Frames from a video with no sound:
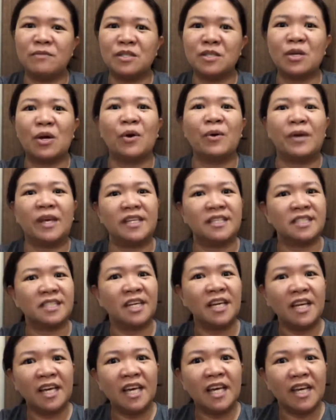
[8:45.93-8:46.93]
So he's
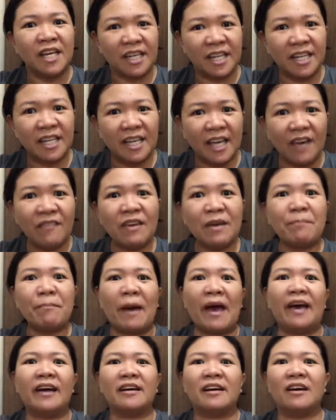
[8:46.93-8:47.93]
giving
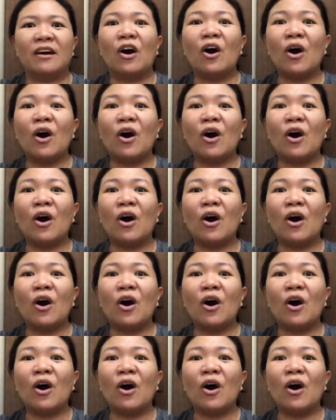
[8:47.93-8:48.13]
back